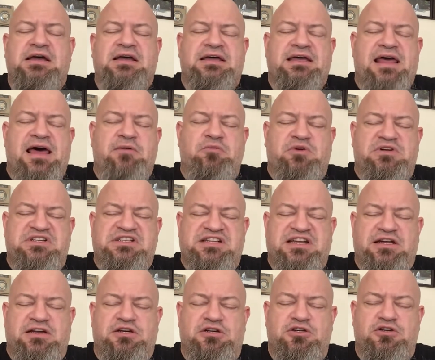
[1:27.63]
That would
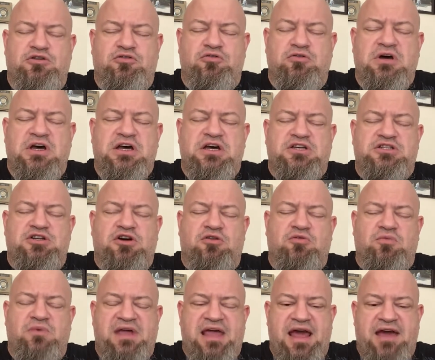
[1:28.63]
sink too. So
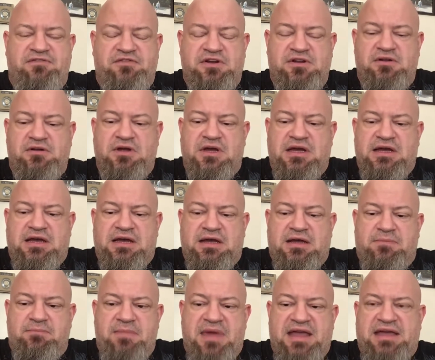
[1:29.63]
we have to
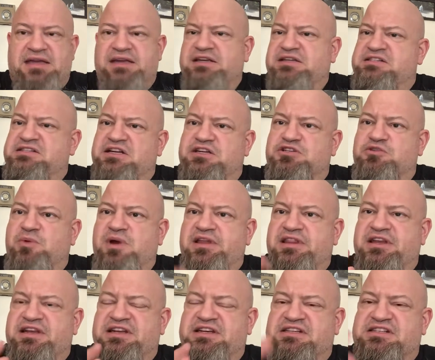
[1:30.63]
make it in such a way
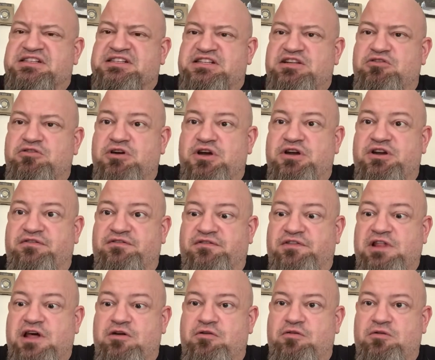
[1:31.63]
that it's still going to
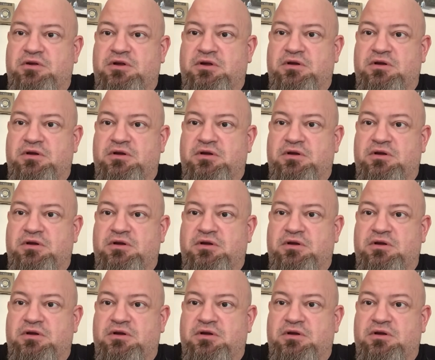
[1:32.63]
float,